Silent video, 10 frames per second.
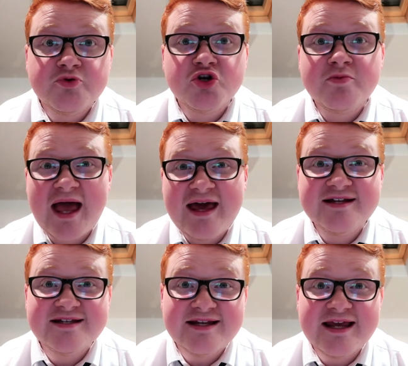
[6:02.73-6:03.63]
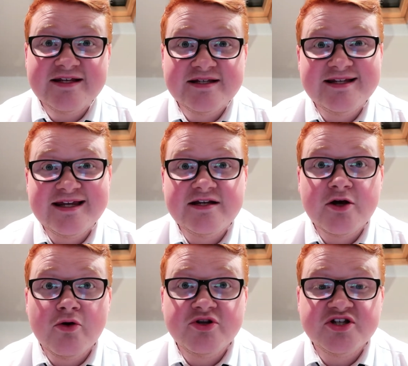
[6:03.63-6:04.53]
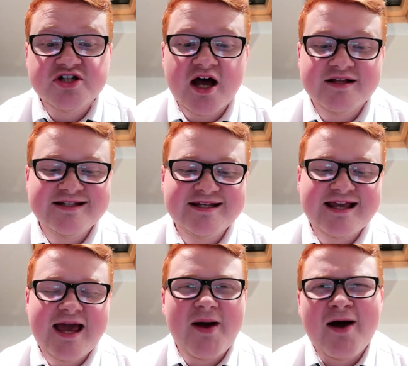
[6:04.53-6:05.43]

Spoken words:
to presume that Ederson is indeed going to start in this game.